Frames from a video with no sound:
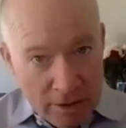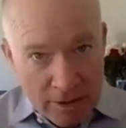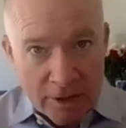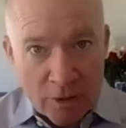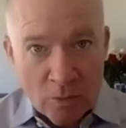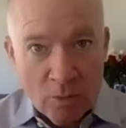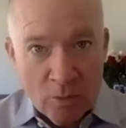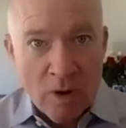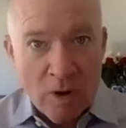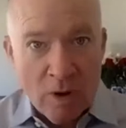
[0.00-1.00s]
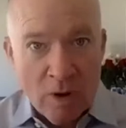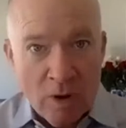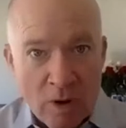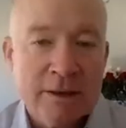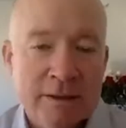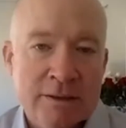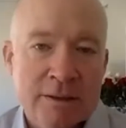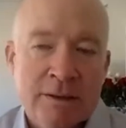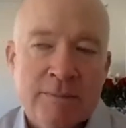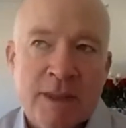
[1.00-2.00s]
Another one
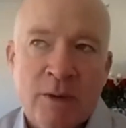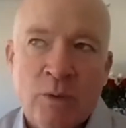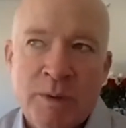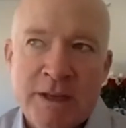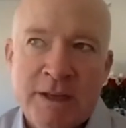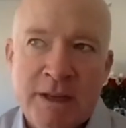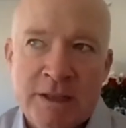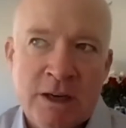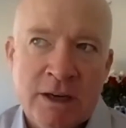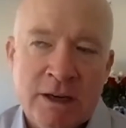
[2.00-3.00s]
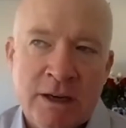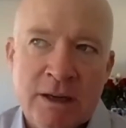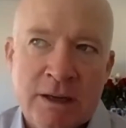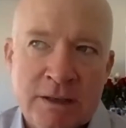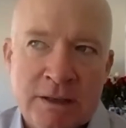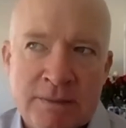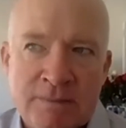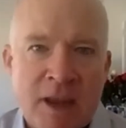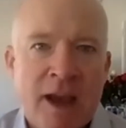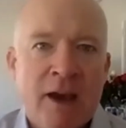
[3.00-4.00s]
is that we'll be teaching is
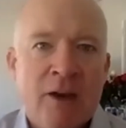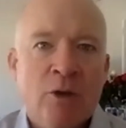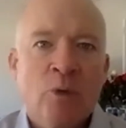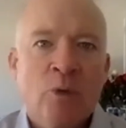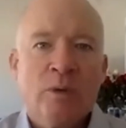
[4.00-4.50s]
how to